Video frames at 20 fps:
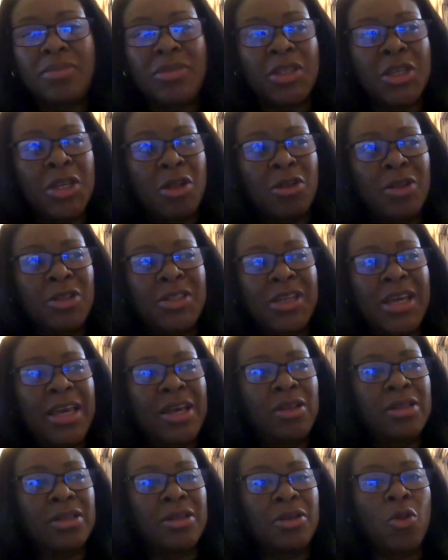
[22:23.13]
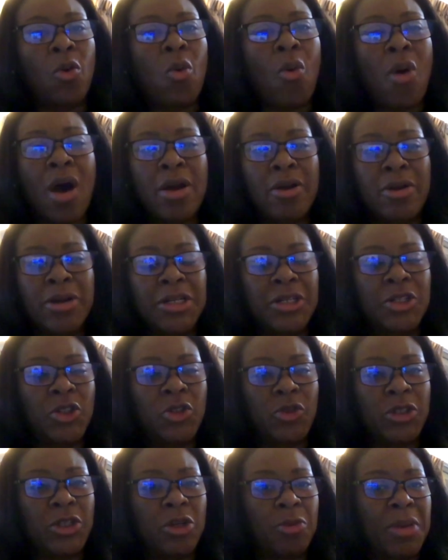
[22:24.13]
let's take the water
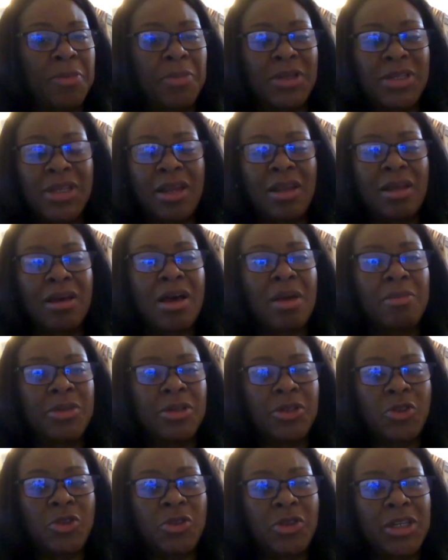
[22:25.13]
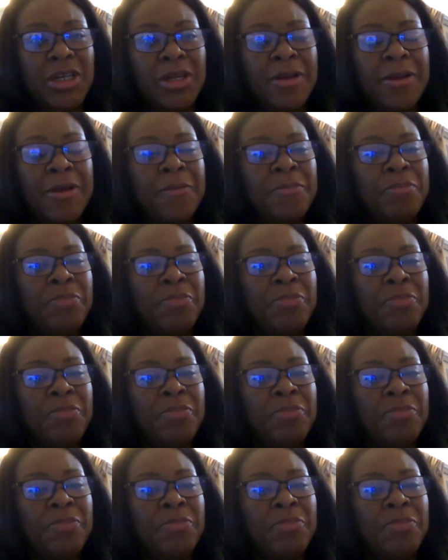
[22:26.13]
industry or maybe telecom industry,